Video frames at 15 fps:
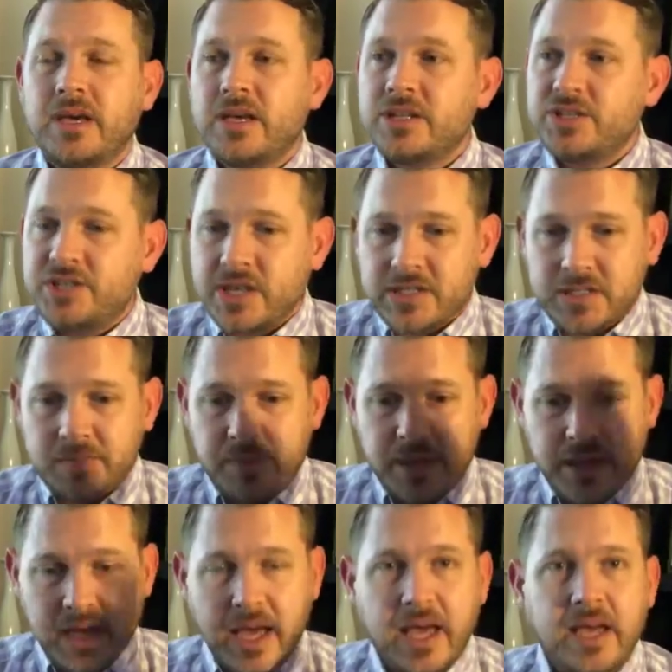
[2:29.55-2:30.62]
just
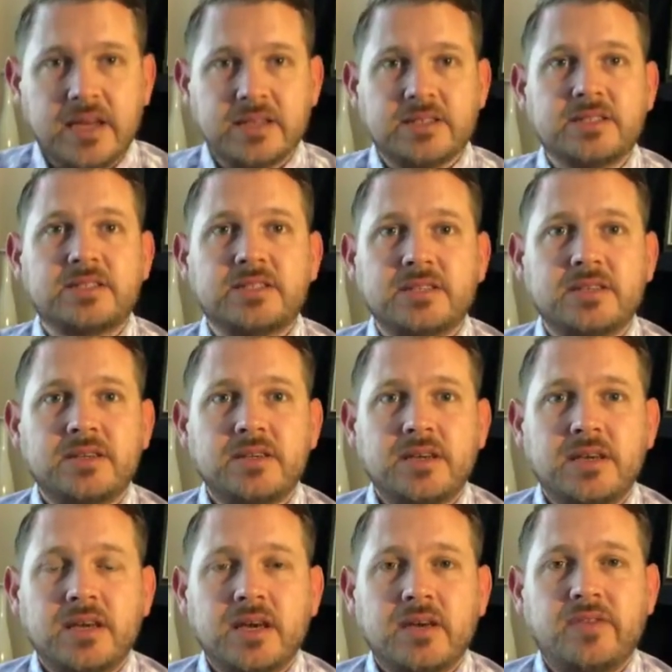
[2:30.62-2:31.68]
because
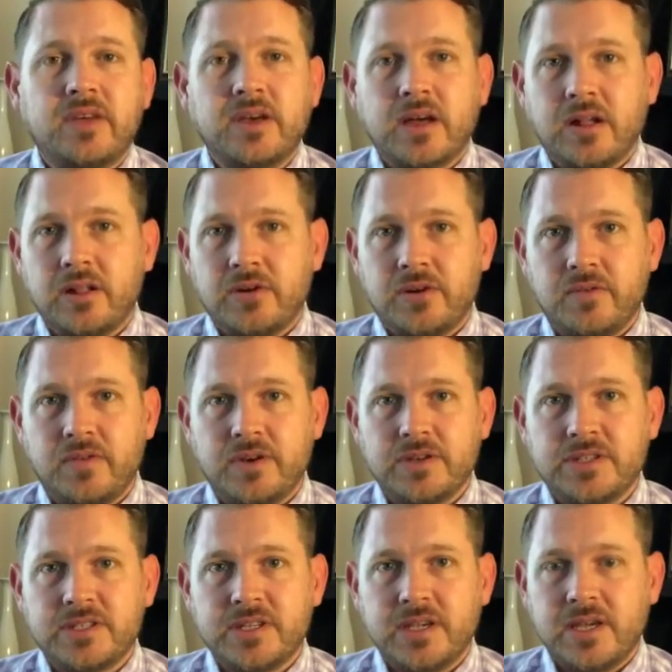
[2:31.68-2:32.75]
of the color of their
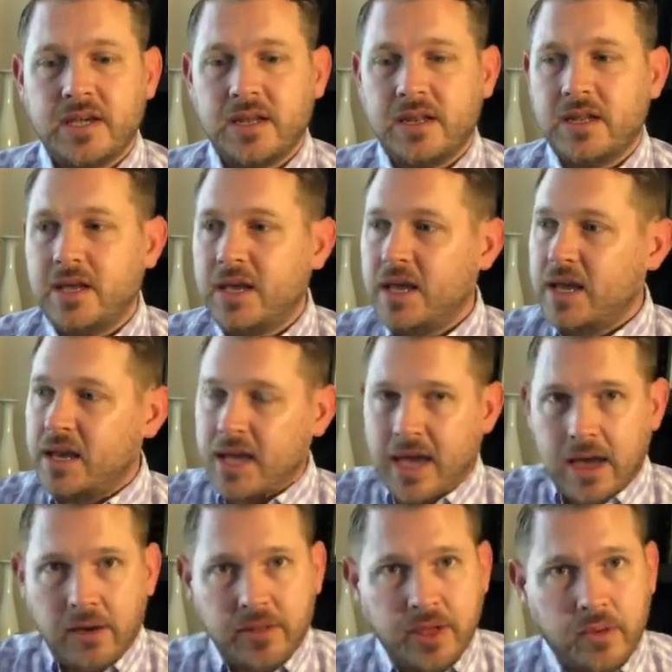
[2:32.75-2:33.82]
skin and
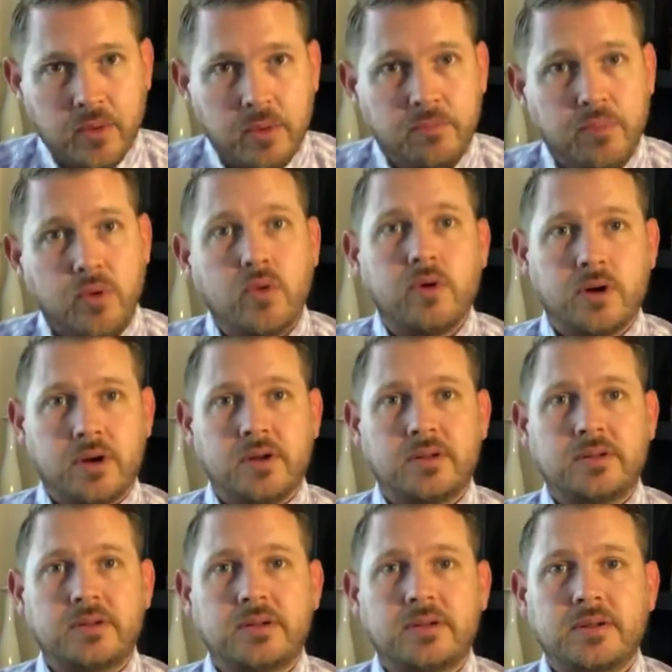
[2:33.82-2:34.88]
how they were born
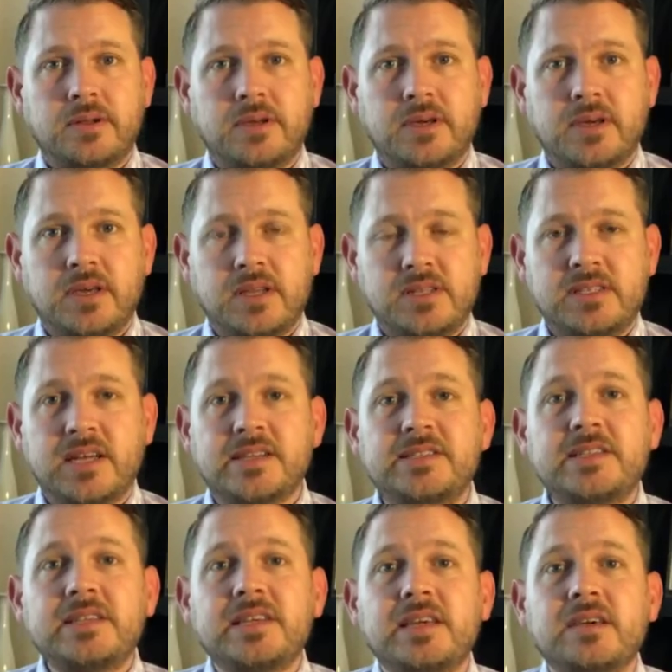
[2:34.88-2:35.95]

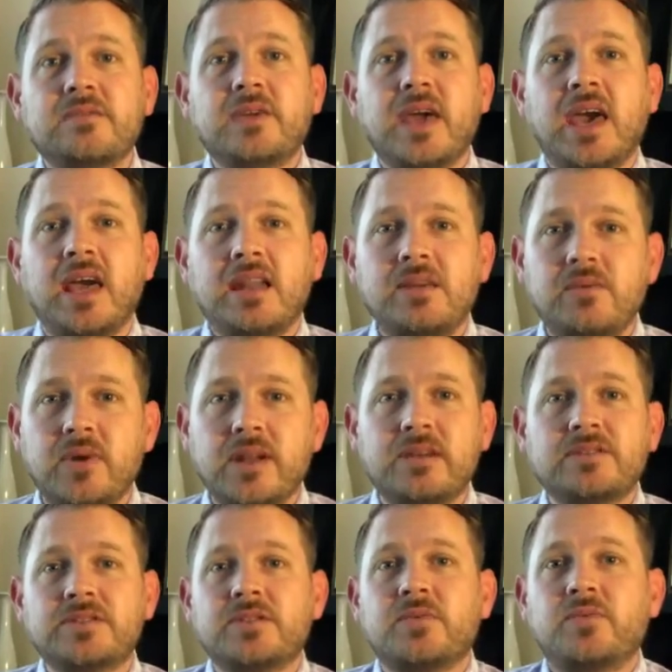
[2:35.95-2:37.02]
doesn't give anyone
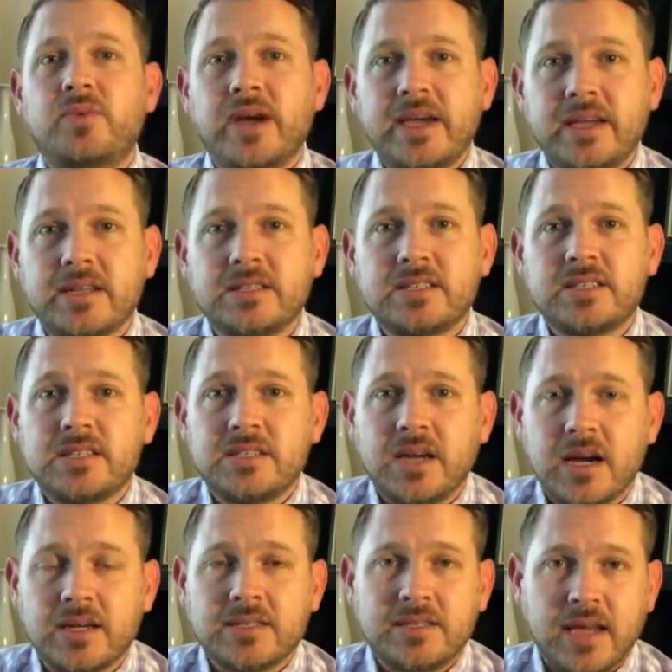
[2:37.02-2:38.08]
else the right to
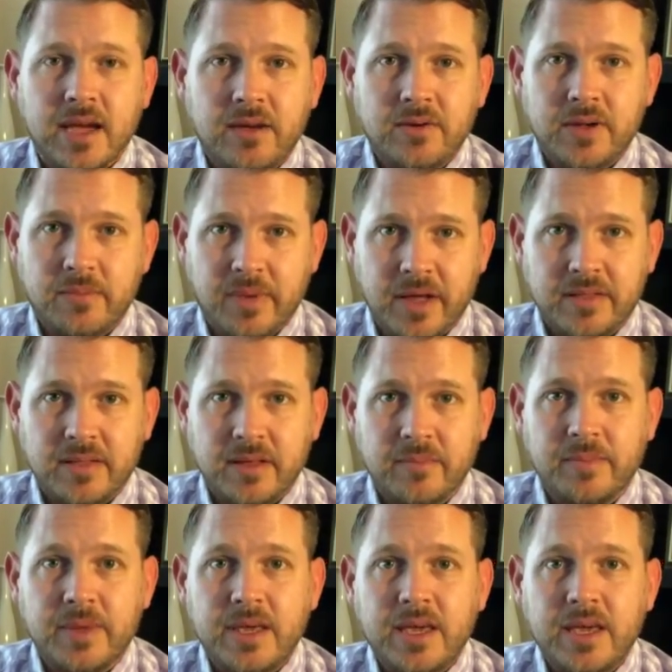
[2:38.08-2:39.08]
talk down about them.